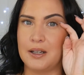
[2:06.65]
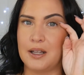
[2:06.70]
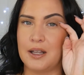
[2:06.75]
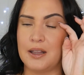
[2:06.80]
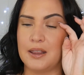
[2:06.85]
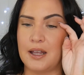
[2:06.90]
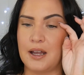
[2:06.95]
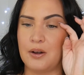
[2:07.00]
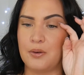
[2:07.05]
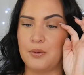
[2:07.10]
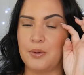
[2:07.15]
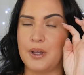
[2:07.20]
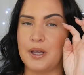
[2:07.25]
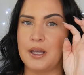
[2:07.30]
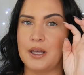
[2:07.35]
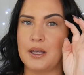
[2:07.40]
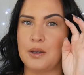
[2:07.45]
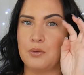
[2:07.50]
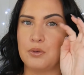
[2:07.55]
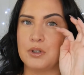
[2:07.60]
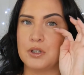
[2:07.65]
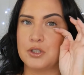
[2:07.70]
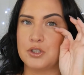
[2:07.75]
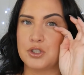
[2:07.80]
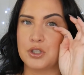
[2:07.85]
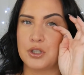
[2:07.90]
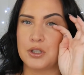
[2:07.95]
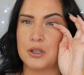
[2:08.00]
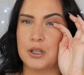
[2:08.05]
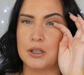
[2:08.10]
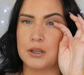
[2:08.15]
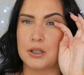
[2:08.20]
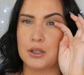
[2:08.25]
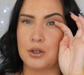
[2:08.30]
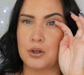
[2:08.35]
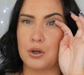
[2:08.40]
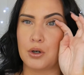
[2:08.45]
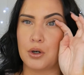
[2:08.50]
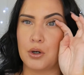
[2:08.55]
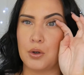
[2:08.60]
and that way it will ensure that the
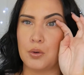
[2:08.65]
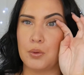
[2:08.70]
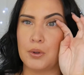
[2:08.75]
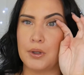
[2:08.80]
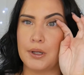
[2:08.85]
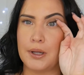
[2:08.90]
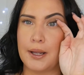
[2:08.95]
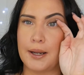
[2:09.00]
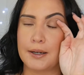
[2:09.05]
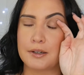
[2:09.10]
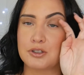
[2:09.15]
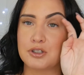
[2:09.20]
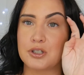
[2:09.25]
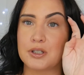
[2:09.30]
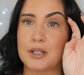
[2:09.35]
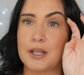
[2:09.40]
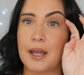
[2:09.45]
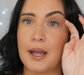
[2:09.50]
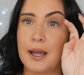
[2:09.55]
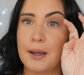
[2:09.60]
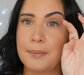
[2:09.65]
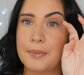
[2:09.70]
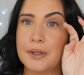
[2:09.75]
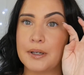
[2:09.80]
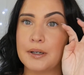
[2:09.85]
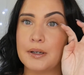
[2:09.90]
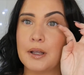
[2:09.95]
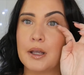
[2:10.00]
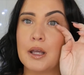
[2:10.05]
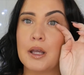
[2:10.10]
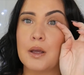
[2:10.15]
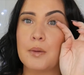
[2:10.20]
curl will actually happen.